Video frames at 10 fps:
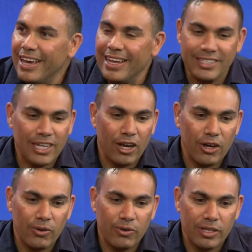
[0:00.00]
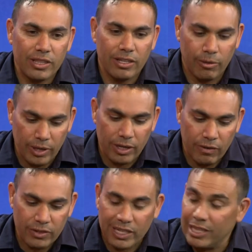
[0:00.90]
And so, I mean,
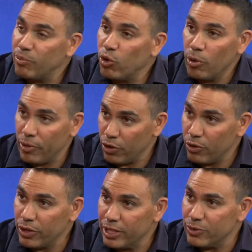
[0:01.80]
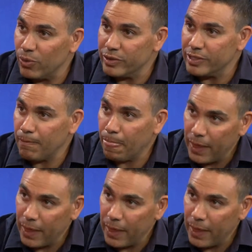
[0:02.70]
obviously the primary audience was